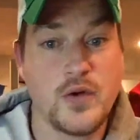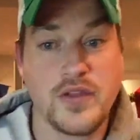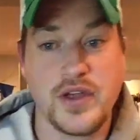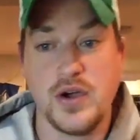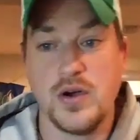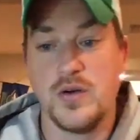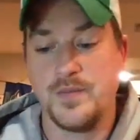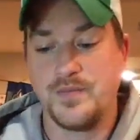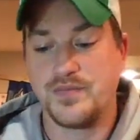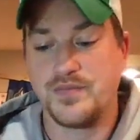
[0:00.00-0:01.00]
though,
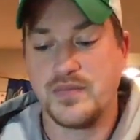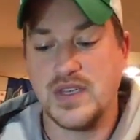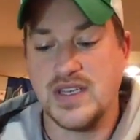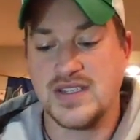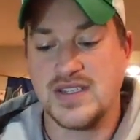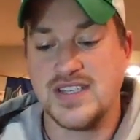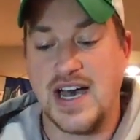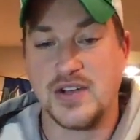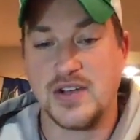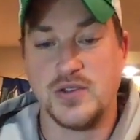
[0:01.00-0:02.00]
is
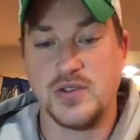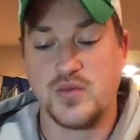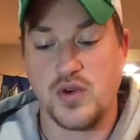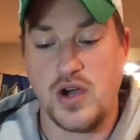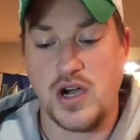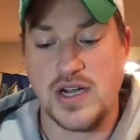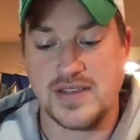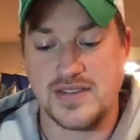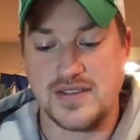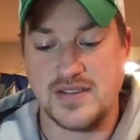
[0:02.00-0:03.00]
Donald
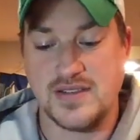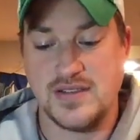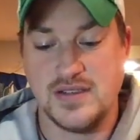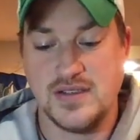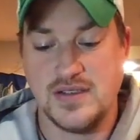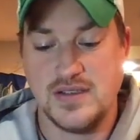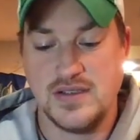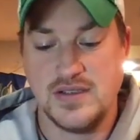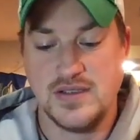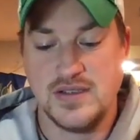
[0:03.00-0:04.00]
Ross.
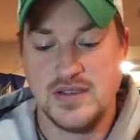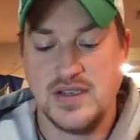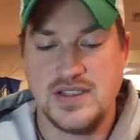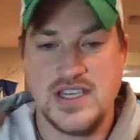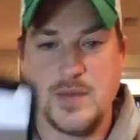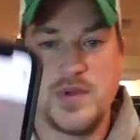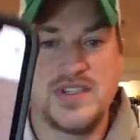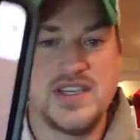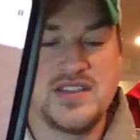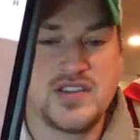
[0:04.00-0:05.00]
T P
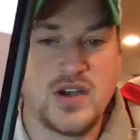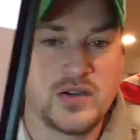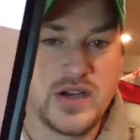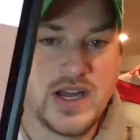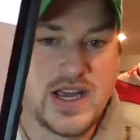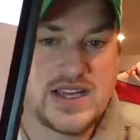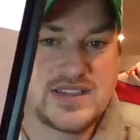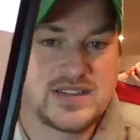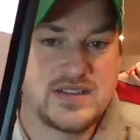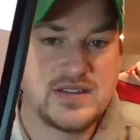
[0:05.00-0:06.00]
C Sawgrass.